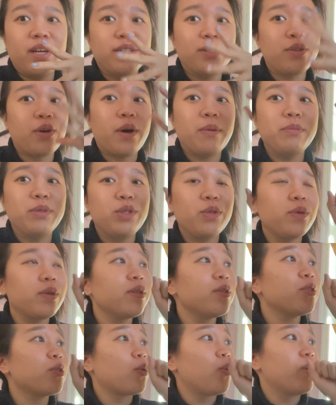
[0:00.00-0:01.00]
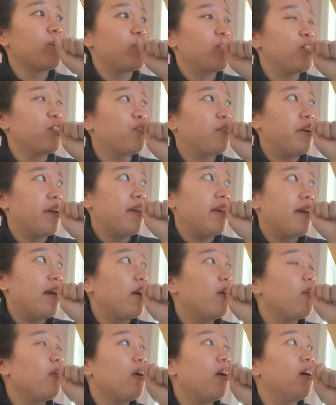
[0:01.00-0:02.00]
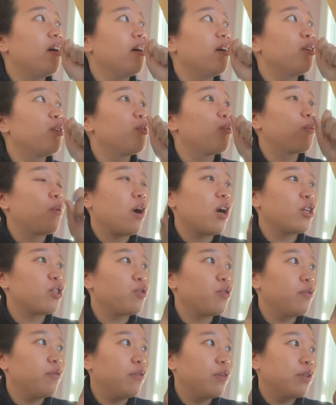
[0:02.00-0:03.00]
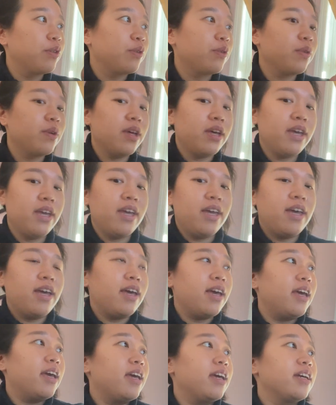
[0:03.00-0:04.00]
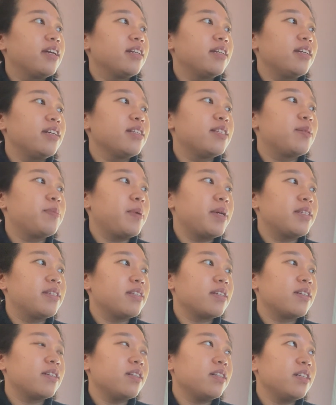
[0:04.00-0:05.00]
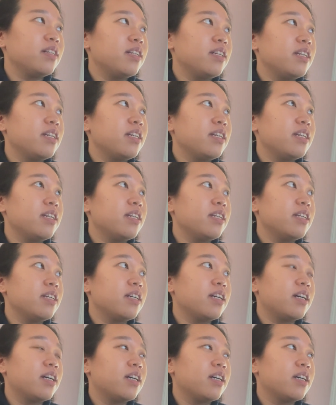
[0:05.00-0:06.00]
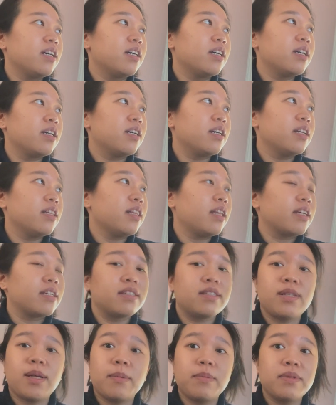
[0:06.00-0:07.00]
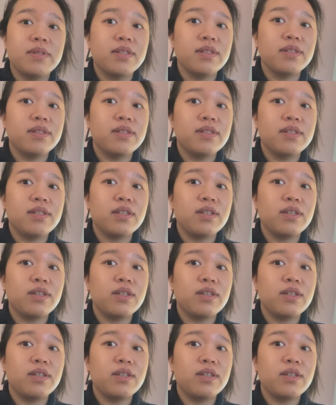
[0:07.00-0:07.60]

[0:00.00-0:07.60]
so I'm doing this question right now on Rosh Review, and it's basically like substance